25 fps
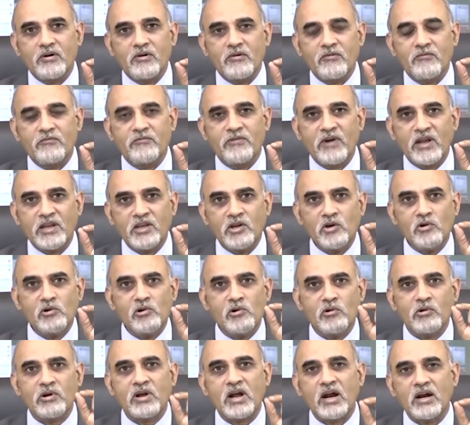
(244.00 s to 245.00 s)
when you
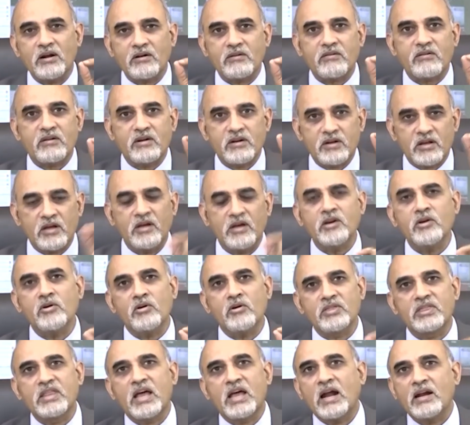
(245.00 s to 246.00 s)
look at return
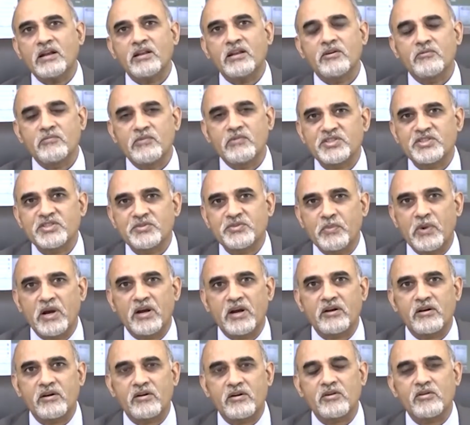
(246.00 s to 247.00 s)
on that
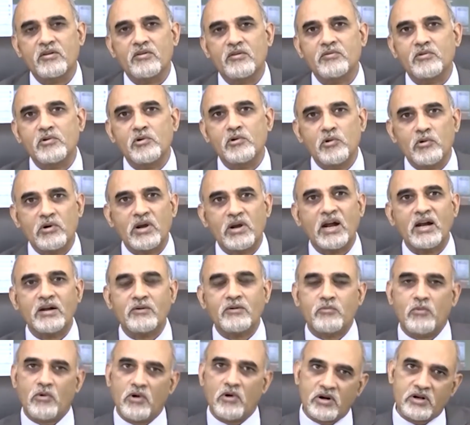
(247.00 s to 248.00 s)
investment, you have to look
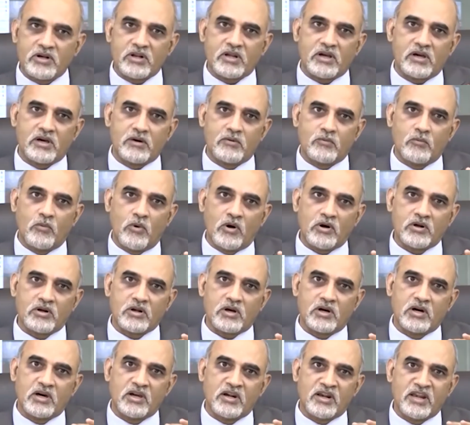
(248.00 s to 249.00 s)
at
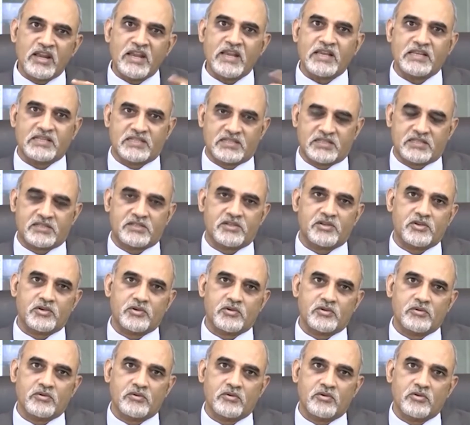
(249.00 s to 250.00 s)
what earnings
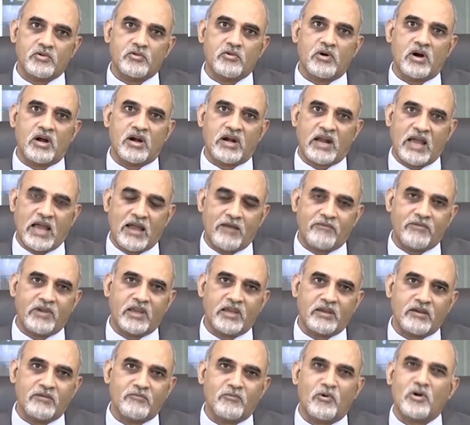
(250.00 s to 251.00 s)
you are
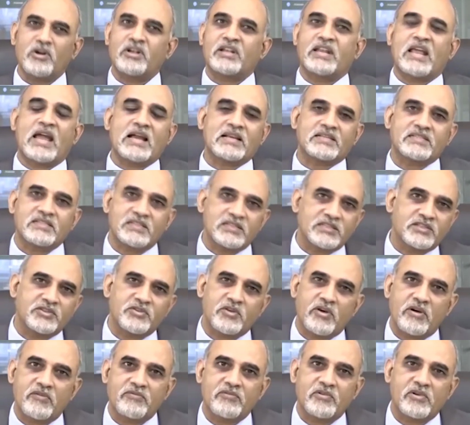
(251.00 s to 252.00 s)
having, what taxes
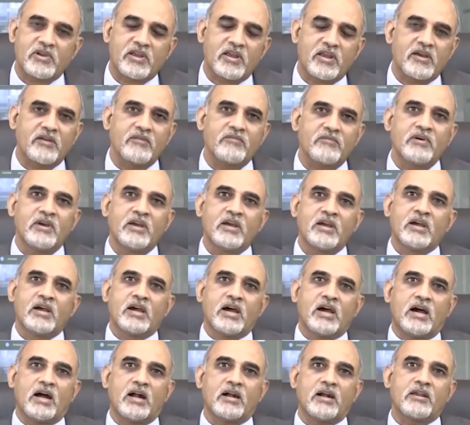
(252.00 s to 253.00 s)
you have to give,
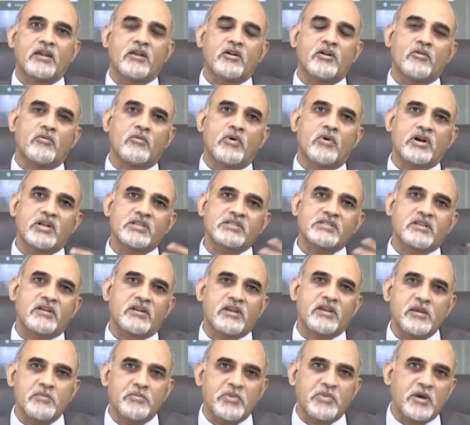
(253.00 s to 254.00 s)
and what is the
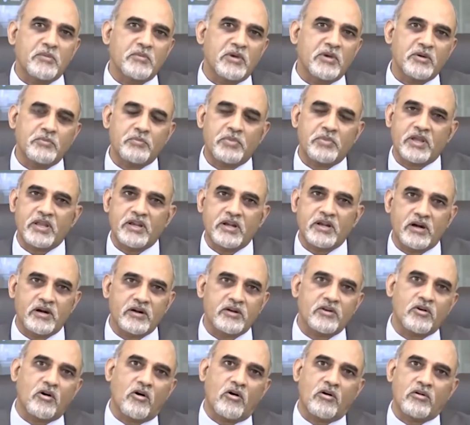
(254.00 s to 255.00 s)
repayment
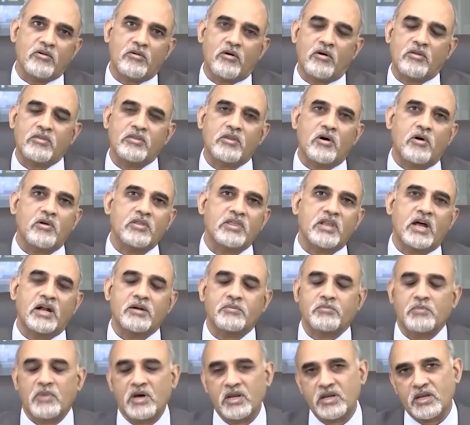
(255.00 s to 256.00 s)
period on
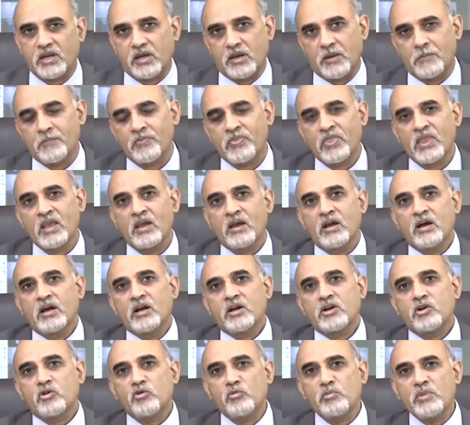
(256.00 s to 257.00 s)
that money.
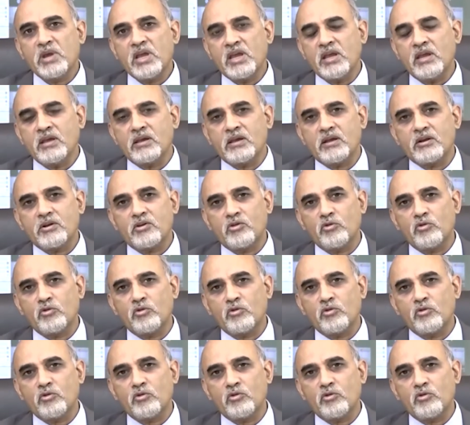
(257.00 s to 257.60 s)
To me,